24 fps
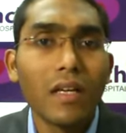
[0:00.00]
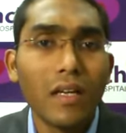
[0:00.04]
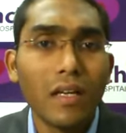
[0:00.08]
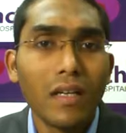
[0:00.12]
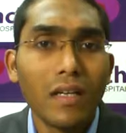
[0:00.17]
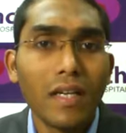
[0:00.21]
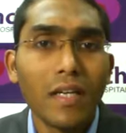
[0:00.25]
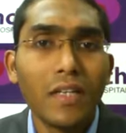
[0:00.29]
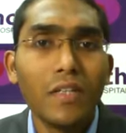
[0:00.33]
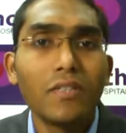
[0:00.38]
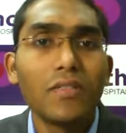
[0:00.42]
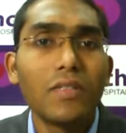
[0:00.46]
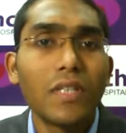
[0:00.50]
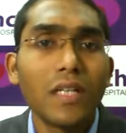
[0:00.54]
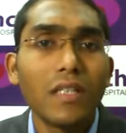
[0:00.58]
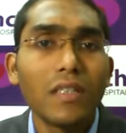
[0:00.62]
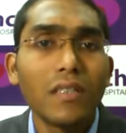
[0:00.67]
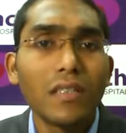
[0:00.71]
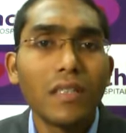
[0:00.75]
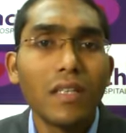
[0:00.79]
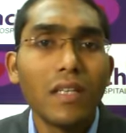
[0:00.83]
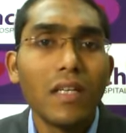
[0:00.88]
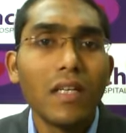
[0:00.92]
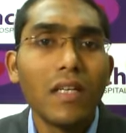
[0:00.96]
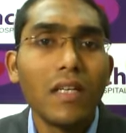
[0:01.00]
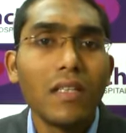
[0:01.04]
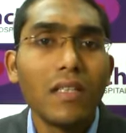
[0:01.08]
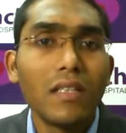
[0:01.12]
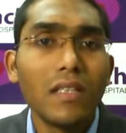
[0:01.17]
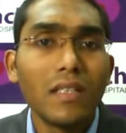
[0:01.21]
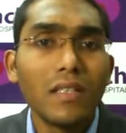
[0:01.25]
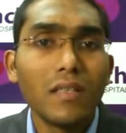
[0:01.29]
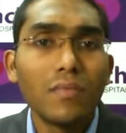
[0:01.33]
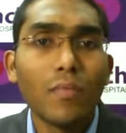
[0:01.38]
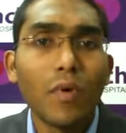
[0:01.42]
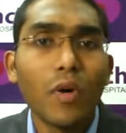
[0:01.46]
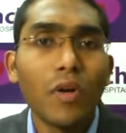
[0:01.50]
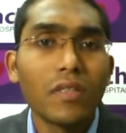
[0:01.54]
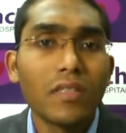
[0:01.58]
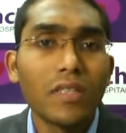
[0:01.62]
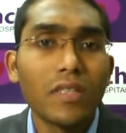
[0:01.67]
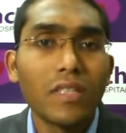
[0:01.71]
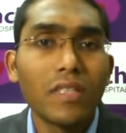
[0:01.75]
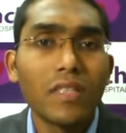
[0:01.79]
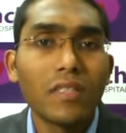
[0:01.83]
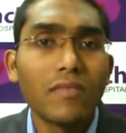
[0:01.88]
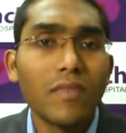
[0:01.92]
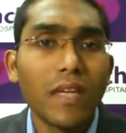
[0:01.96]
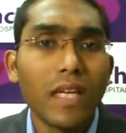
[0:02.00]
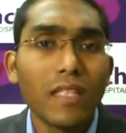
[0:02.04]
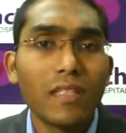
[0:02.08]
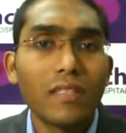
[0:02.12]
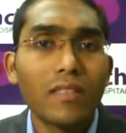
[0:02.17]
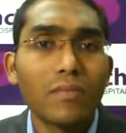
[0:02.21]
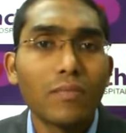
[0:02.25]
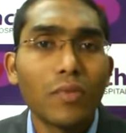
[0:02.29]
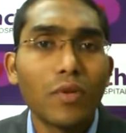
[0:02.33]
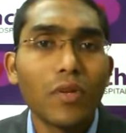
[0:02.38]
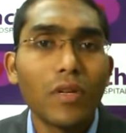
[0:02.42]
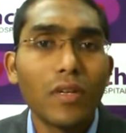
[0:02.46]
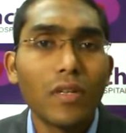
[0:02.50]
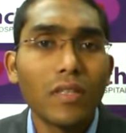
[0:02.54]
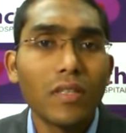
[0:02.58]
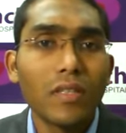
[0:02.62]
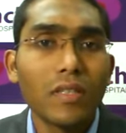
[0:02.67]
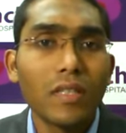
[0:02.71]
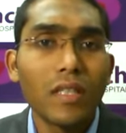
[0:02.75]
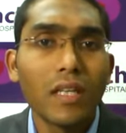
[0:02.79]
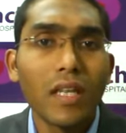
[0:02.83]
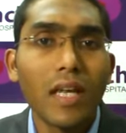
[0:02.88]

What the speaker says: reduces, these poisonous waste products